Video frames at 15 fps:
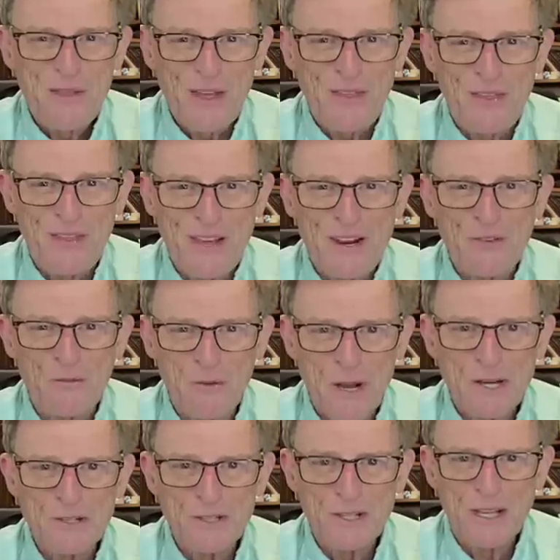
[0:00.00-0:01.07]
that they
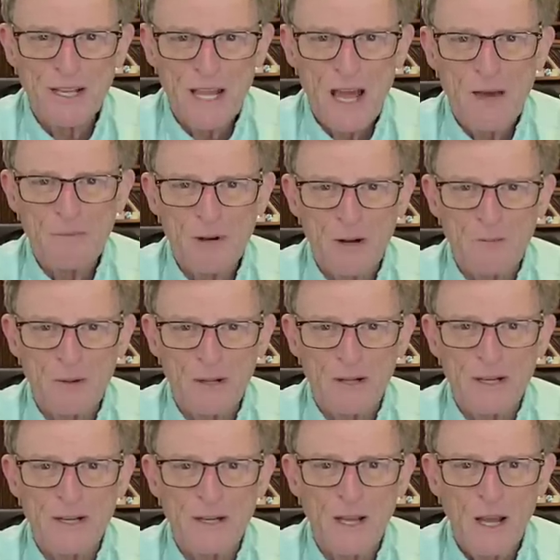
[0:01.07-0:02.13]
rushed the Capitol
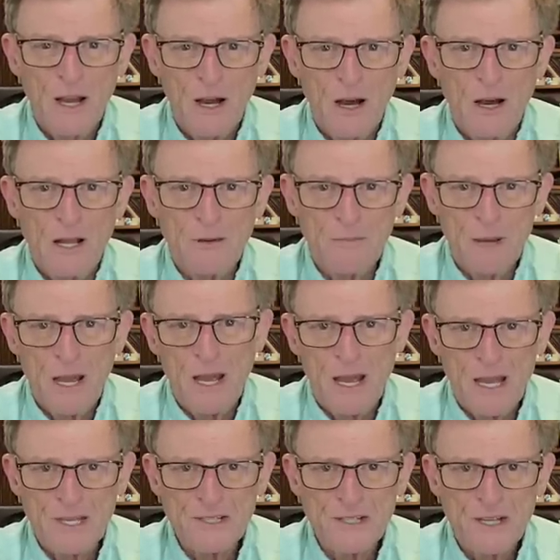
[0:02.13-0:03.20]
building en
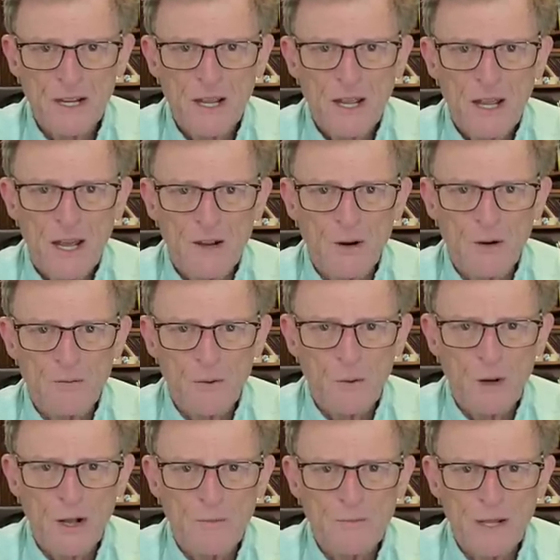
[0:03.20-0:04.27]
masse and
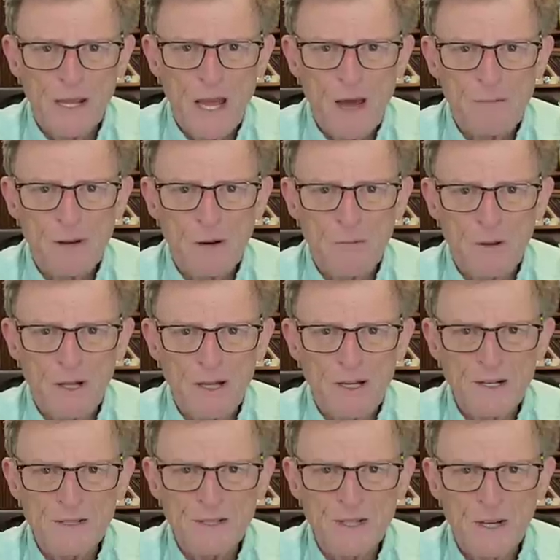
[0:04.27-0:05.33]
overwhelmed the Capitol
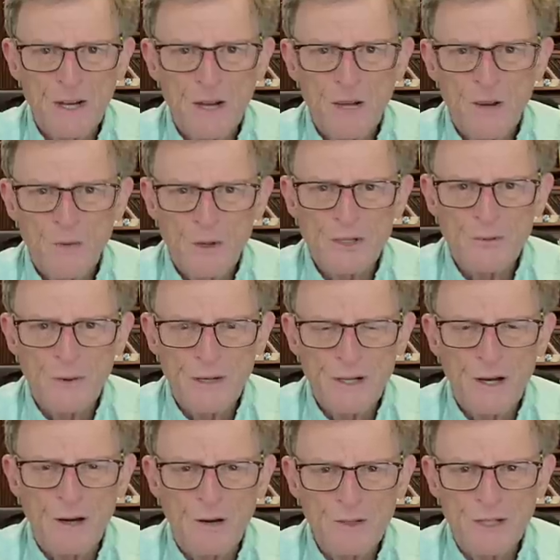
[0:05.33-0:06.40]
Police, which we
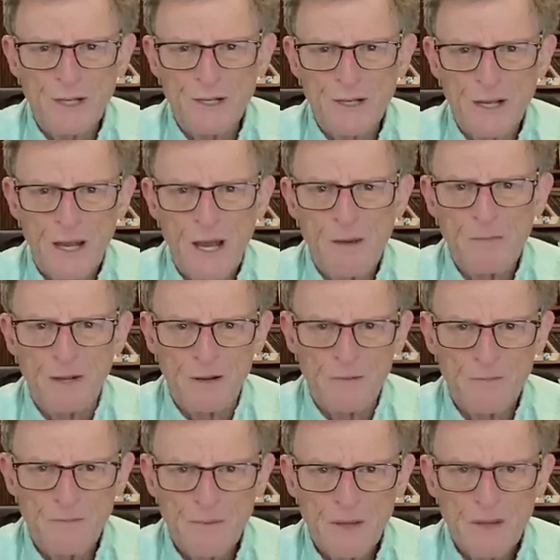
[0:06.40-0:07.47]
know didn't happen.
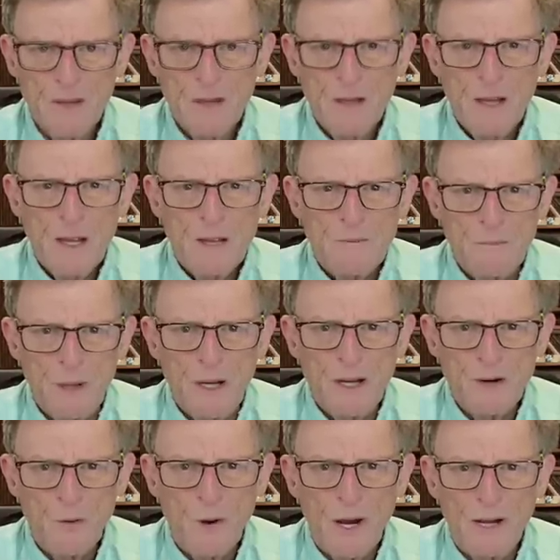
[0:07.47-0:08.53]

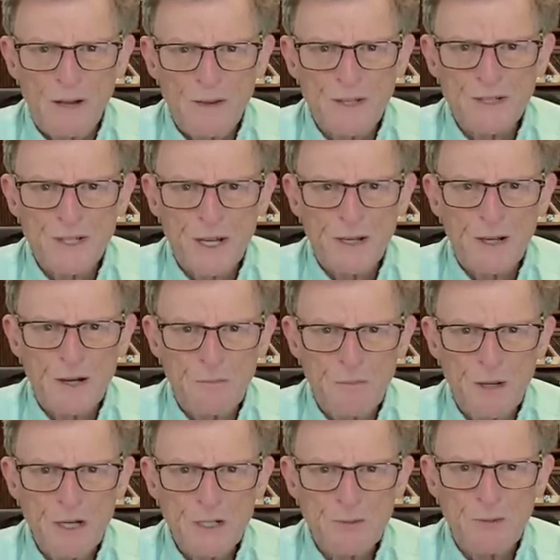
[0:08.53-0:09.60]
But while the second
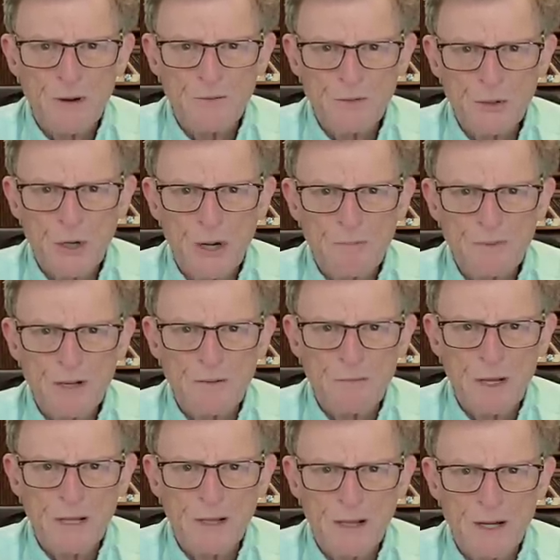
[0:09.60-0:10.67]
impeachment of Trump didn't
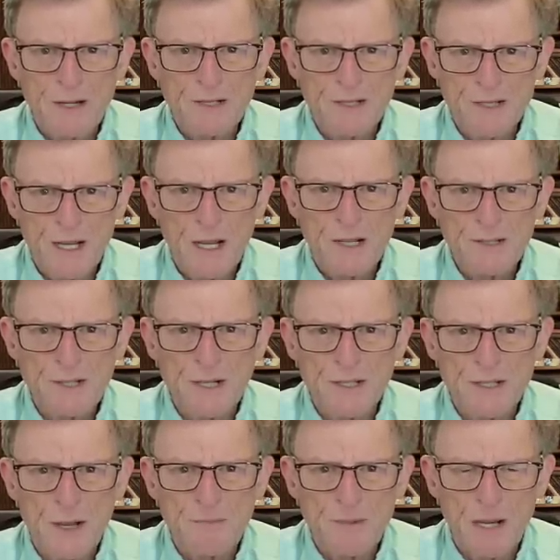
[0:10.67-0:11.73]
make any sense
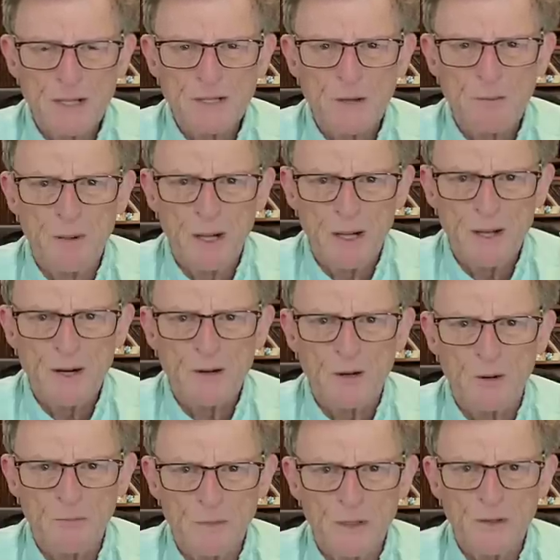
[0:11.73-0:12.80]
except as a
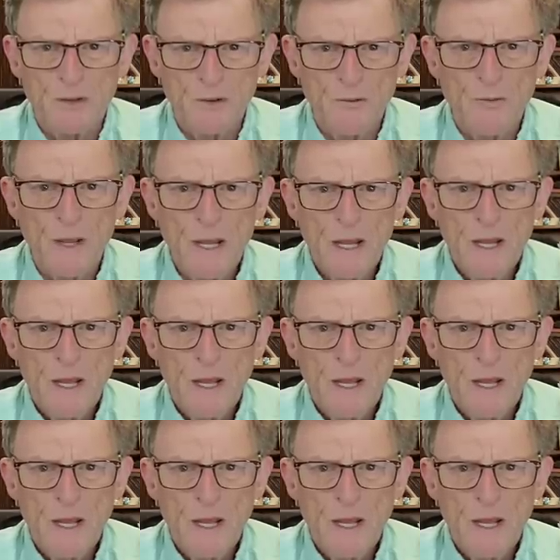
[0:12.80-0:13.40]
political move,